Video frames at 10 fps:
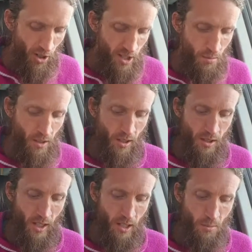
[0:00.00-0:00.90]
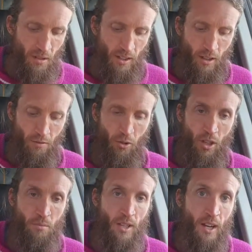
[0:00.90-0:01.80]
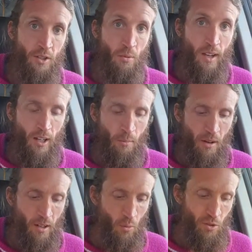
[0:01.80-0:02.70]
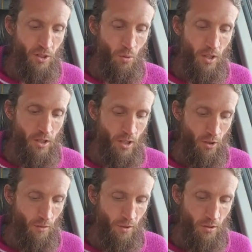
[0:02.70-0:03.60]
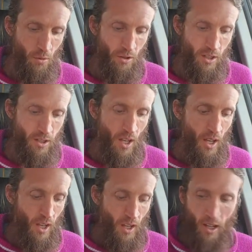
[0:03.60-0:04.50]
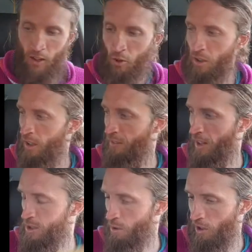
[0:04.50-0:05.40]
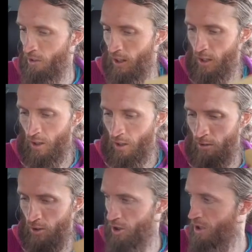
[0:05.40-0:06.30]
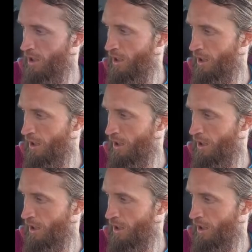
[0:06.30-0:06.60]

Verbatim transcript: rice milk and dates blended a few times. I added some cacao powder once or twice to uh, two of the smoothies. And other than that I've had some or- had an orange,